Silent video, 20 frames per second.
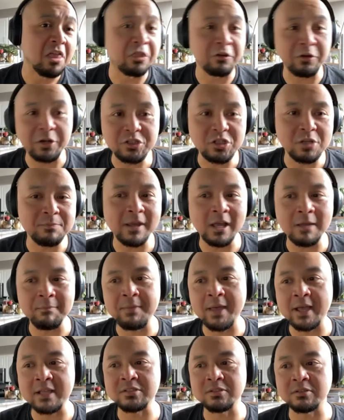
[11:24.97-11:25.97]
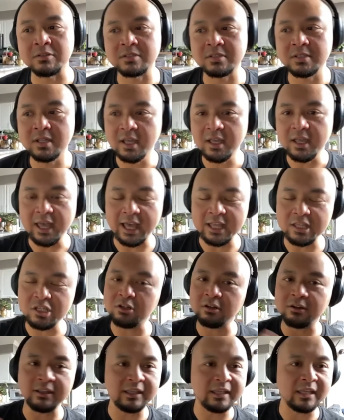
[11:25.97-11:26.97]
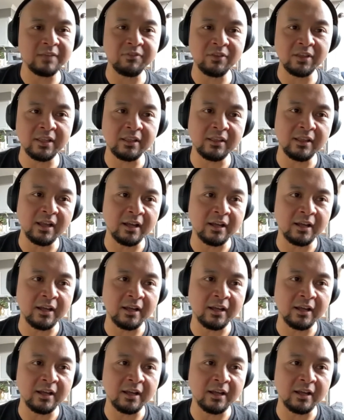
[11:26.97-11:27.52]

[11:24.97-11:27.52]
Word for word: 32 megapixels, and you're even,